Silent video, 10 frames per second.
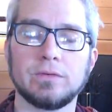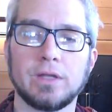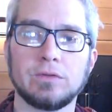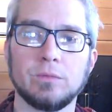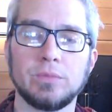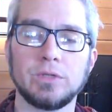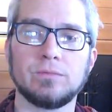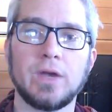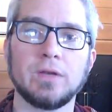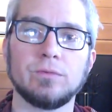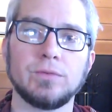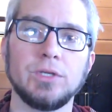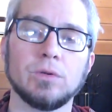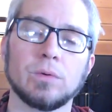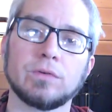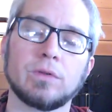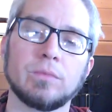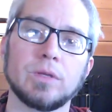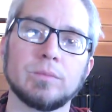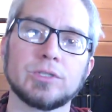not some big final video or
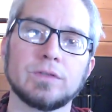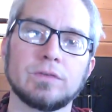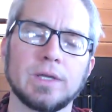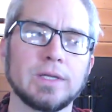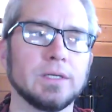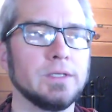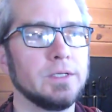something, but just like,